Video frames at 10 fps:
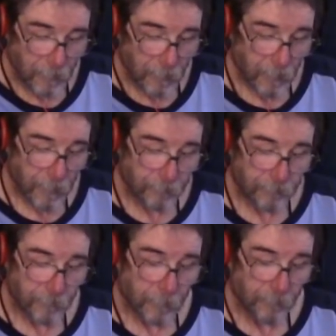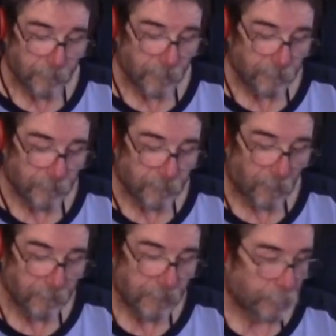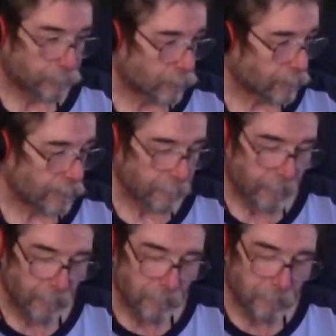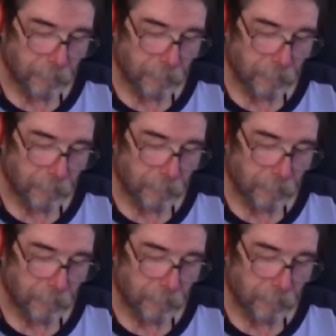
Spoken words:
I'm sure it's for charging and programming.